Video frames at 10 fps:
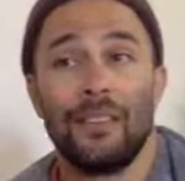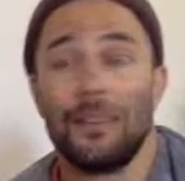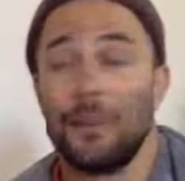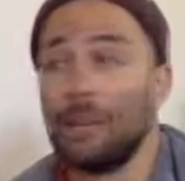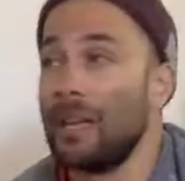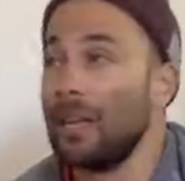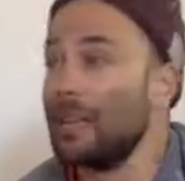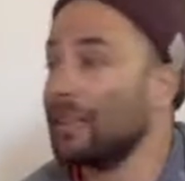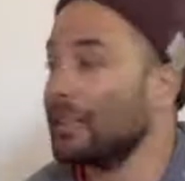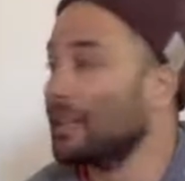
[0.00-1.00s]

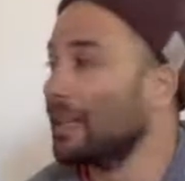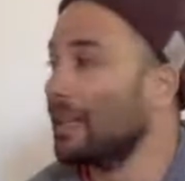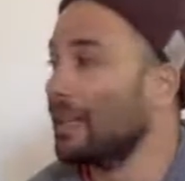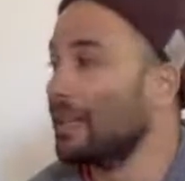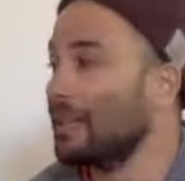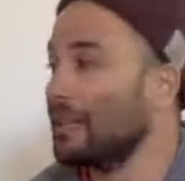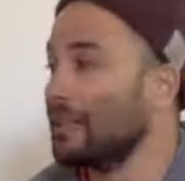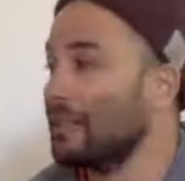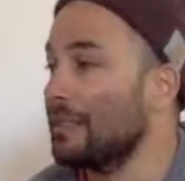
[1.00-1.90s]
zodiac, and